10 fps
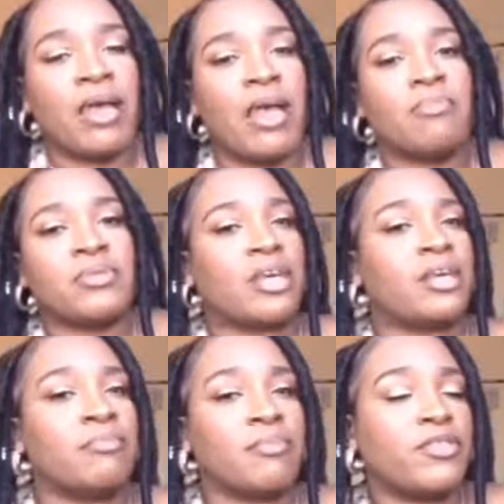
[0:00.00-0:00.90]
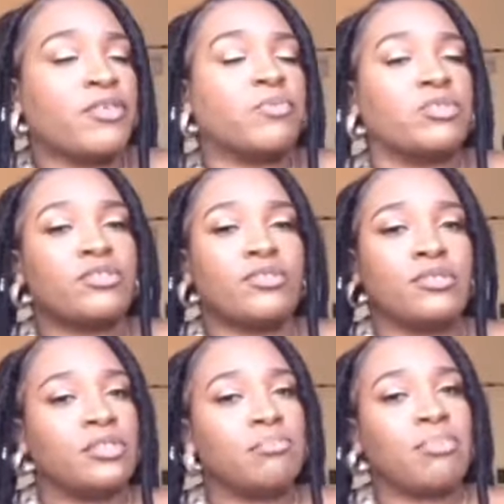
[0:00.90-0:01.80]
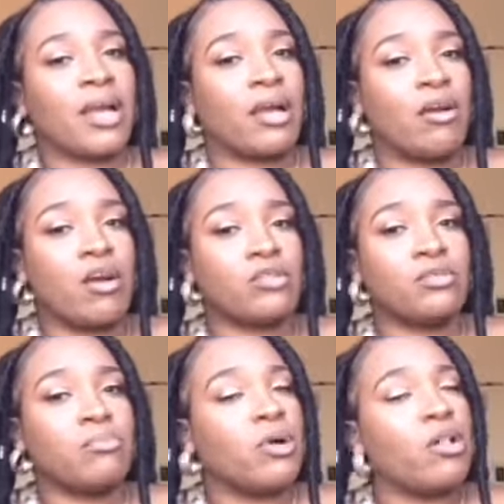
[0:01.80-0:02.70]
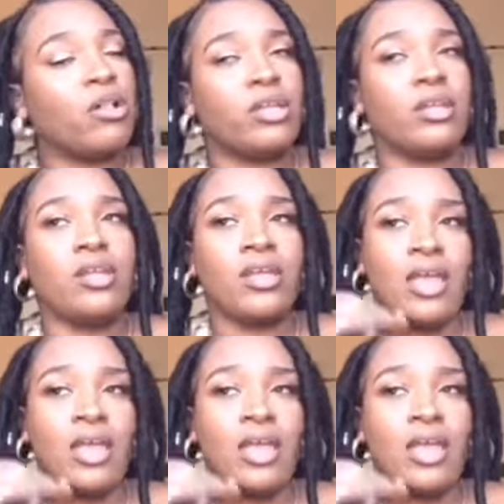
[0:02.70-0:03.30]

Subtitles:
apple cider method, which is to dip like a cotton ball in